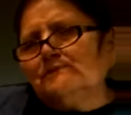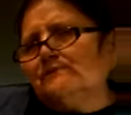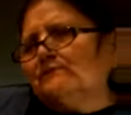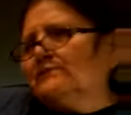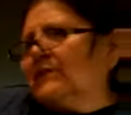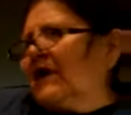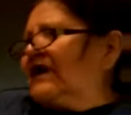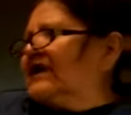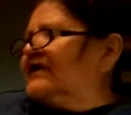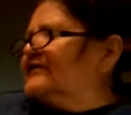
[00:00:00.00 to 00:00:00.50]

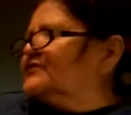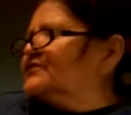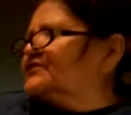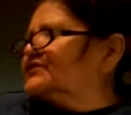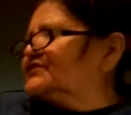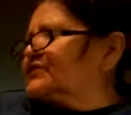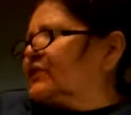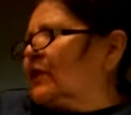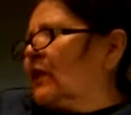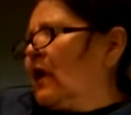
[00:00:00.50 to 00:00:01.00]
but it
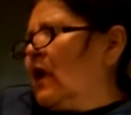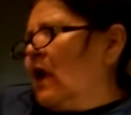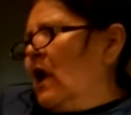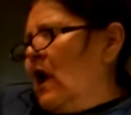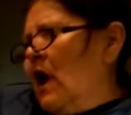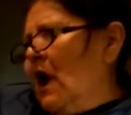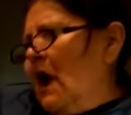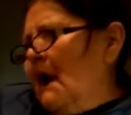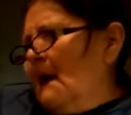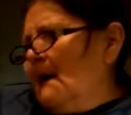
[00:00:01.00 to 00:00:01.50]
was,
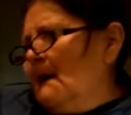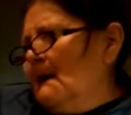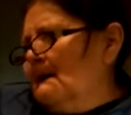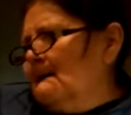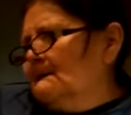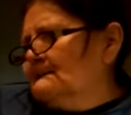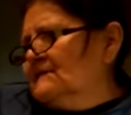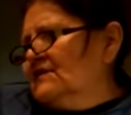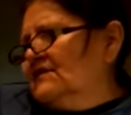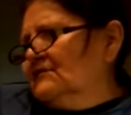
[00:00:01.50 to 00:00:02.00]

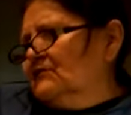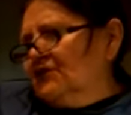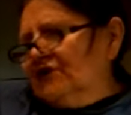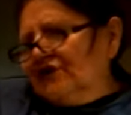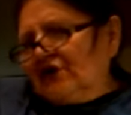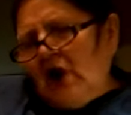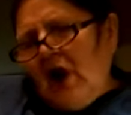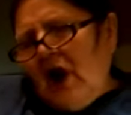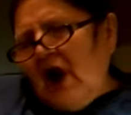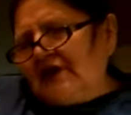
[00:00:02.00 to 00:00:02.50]
we
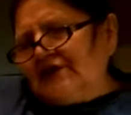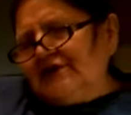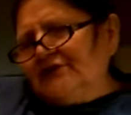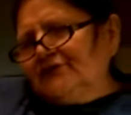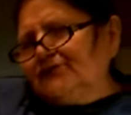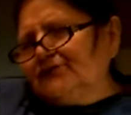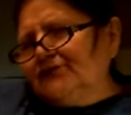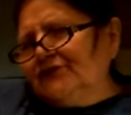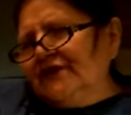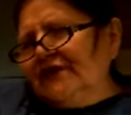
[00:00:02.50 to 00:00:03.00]
caught it
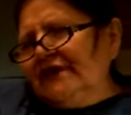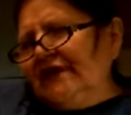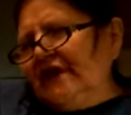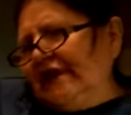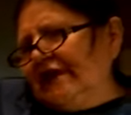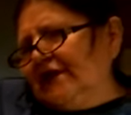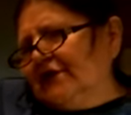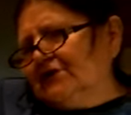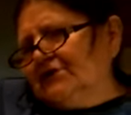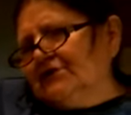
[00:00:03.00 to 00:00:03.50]

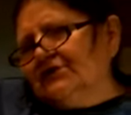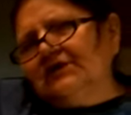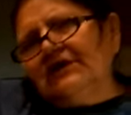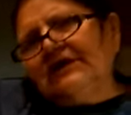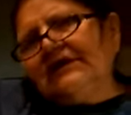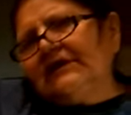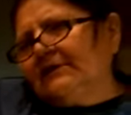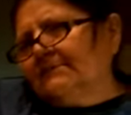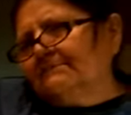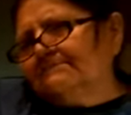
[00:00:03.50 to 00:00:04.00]
really
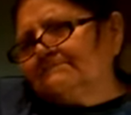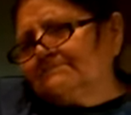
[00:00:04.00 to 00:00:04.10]
early.